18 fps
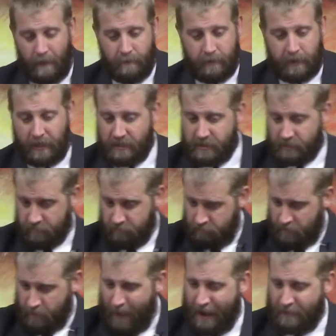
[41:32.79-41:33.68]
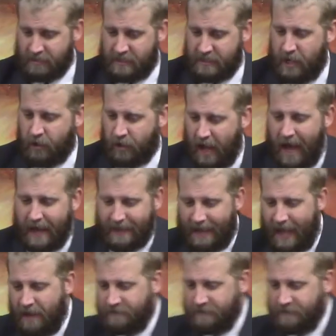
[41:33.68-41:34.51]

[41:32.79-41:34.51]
because the Bible says here, God left